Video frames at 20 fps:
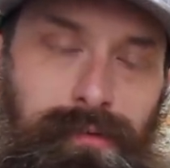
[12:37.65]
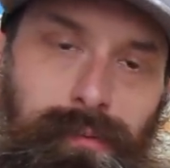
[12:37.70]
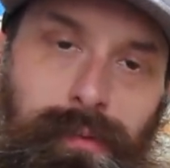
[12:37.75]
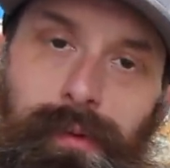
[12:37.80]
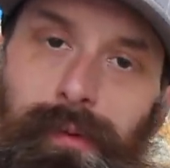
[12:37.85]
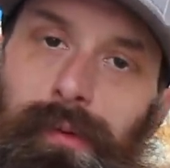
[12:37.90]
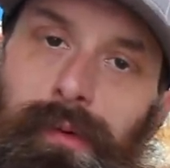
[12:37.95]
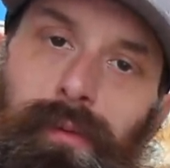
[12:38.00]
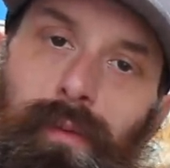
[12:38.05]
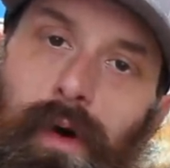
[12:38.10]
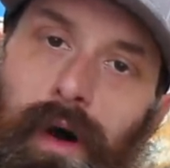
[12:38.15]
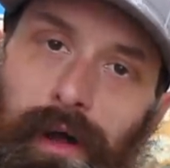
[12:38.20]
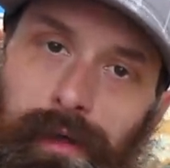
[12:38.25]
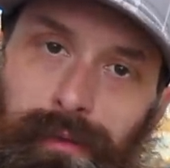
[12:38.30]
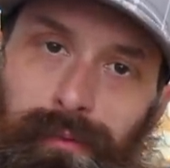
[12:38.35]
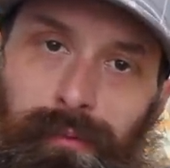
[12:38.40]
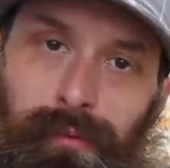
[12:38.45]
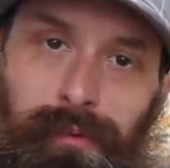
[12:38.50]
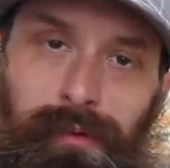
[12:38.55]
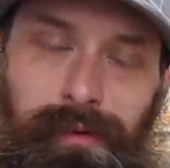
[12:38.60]
So we would
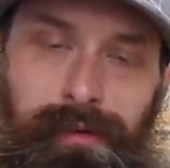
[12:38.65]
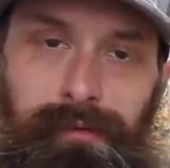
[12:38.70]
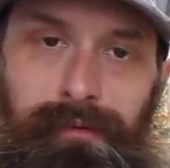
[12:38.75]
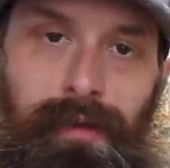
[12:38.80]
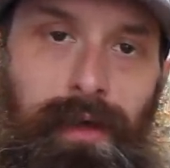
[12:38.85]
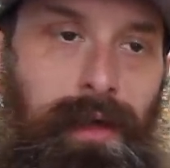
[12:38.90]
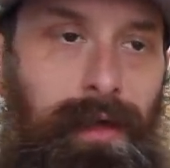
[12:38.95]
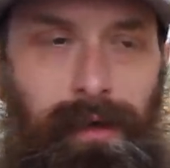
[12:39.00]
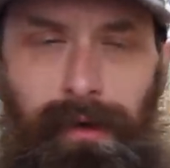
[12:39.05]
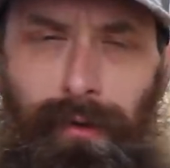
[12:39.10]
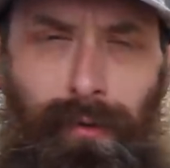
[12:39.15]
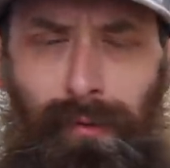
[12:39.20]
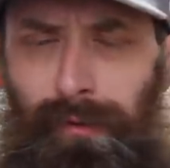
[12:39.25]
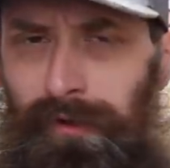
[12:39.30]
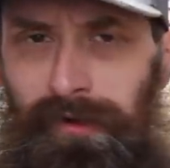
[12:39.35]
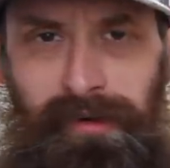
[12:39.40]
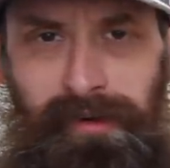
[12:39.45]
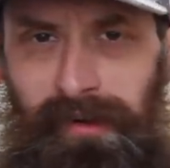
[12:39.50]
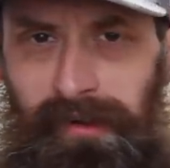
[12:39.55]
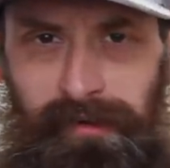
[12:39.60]
walk through it and
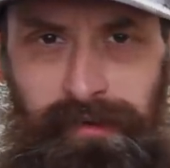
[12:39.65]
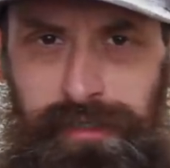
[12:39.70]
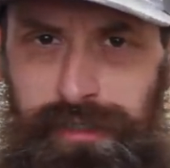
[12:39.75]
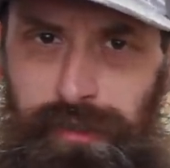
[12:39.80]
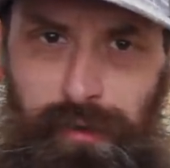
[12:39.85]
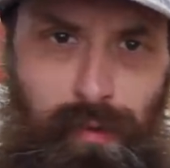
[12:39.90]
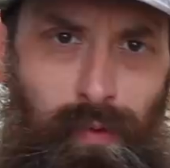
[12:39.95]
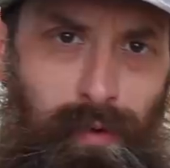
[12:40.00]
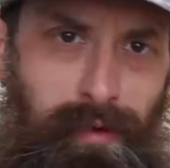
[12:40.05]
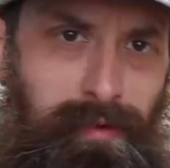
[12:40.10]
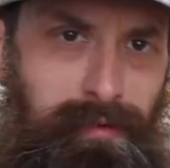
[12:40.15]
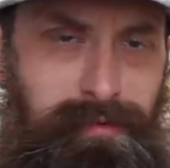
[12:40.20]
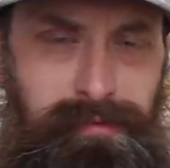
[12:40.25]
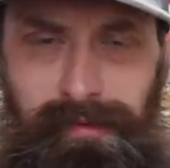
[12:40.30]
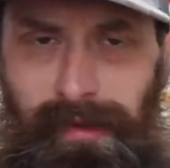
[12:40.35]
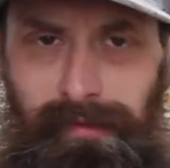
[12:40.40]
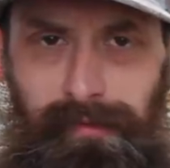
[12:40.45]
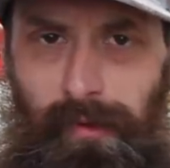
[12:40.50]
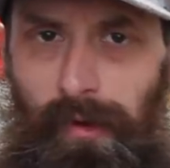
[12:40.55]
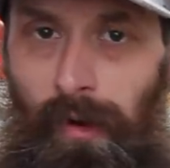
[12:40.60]
order an ignition coil because
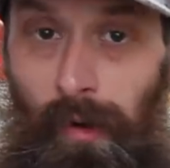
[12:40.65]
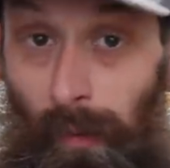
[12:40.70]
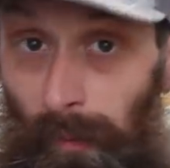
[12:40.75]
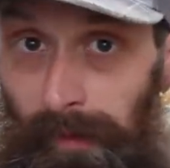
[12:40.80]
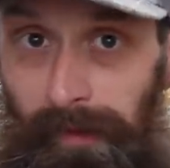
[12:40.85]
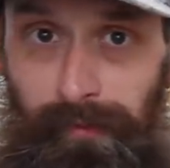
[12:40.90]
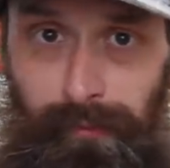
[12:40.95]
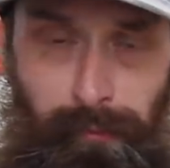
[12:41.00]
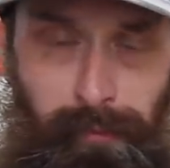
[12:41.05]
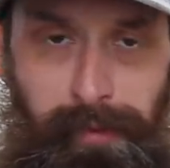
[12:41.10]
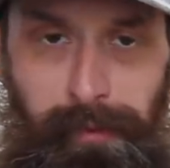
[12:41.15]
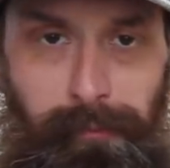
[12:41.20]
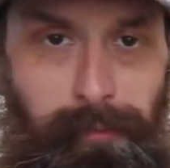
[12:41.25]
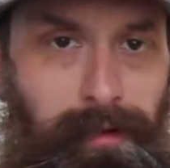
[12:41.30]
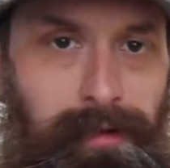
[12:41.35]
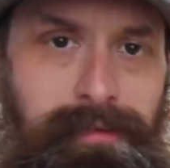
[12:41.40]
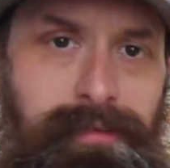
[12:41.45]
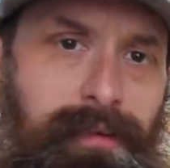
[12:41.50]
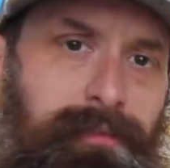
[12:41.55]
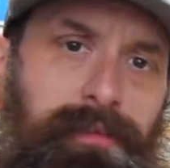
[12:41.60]
that's always what it
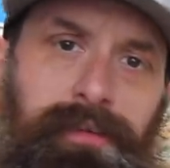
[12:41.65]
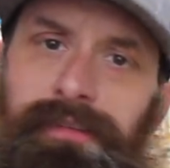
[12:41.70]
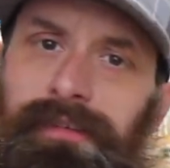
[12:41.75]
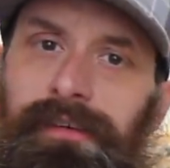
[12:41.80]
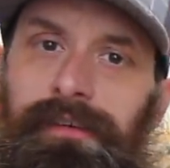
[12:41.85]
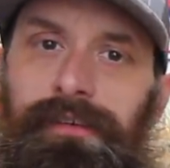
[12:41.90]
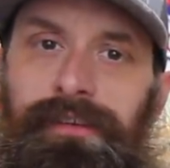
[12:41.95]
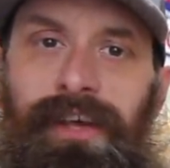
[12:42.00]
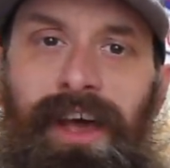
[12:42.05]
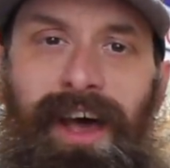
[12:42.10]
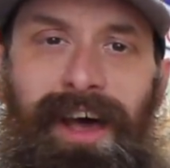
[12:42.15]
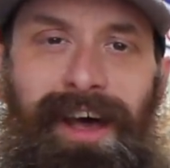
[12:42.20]
was every single